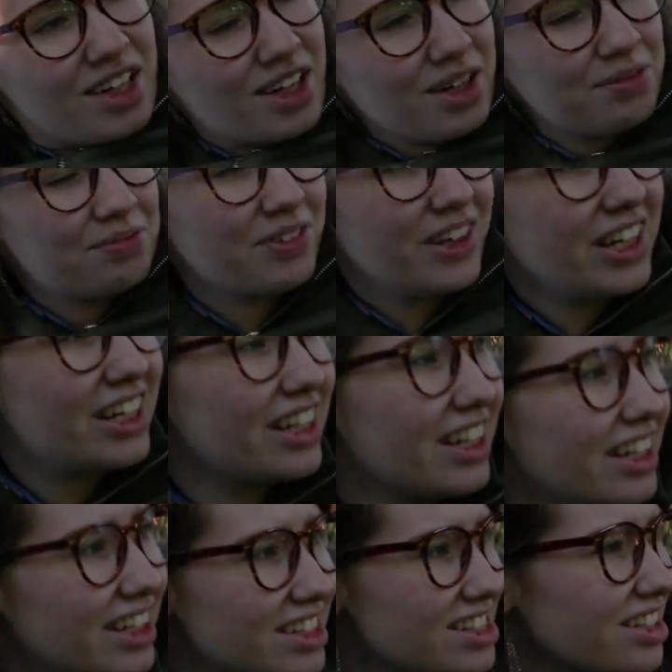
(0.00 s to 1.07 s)
Oh, pretty
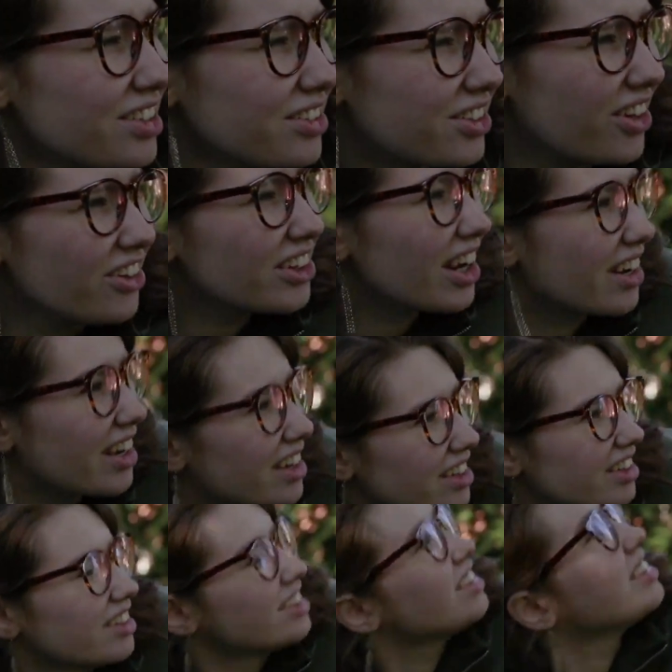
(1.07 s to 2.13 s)
good. It's a little cold up
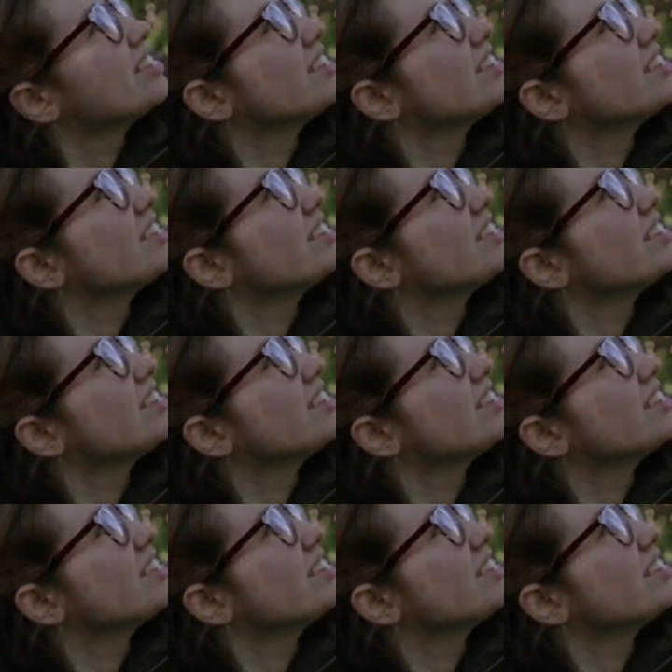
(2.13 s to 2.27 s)
here, though.